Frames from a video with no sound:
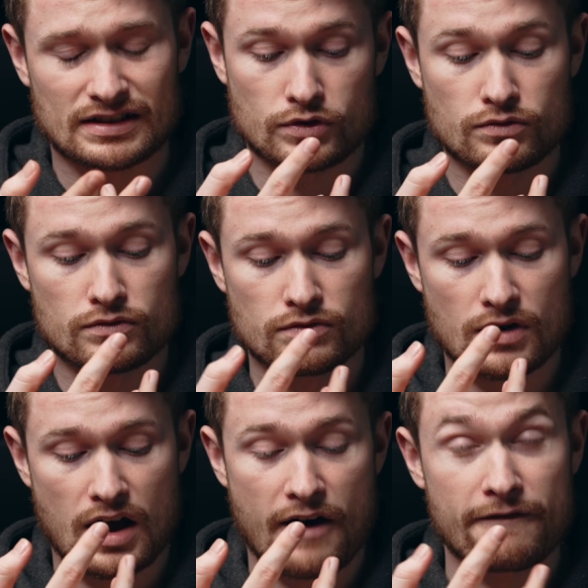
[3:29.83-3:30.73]
You
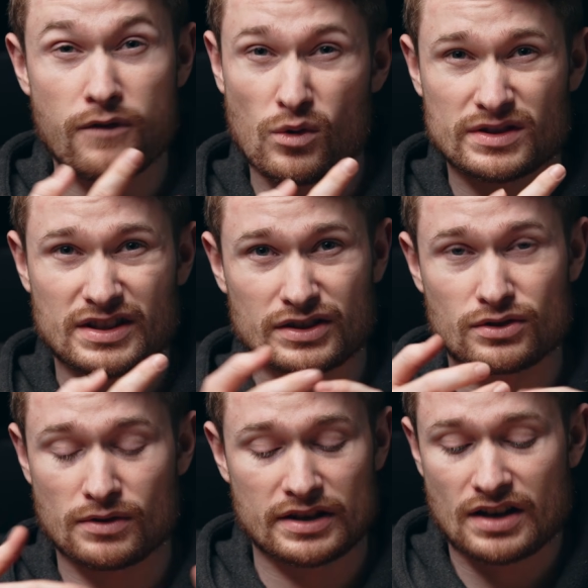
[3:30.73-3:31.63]
are forced
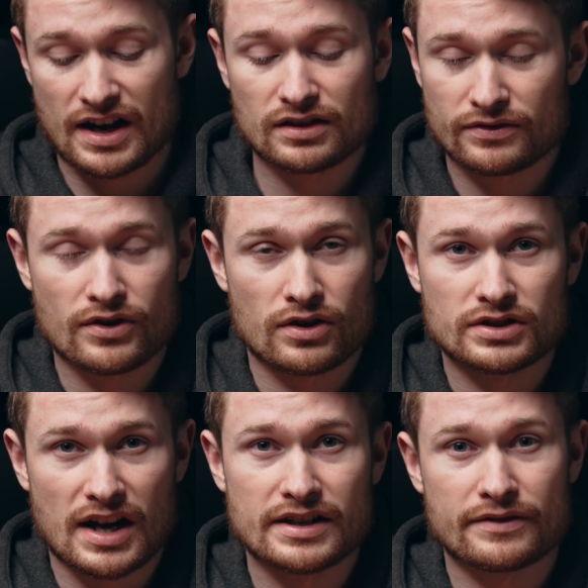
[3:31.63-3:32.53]
into a tighter
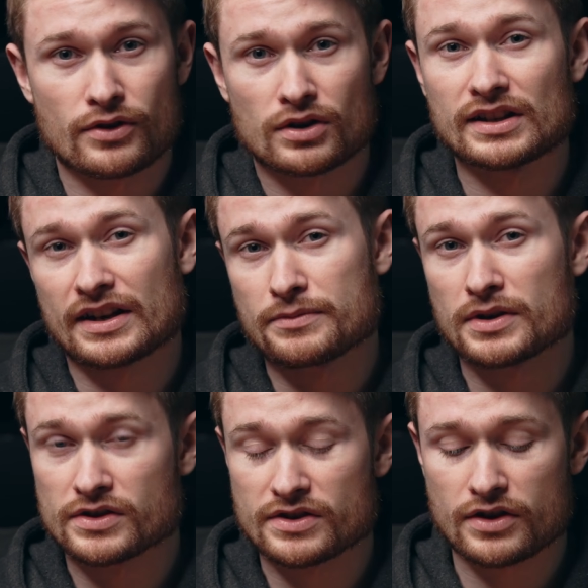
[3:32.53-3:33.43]
focal length
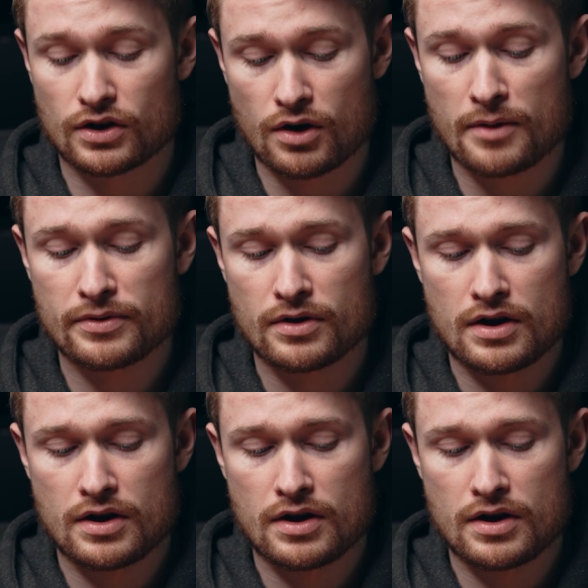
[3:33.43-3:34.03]
because of the crop,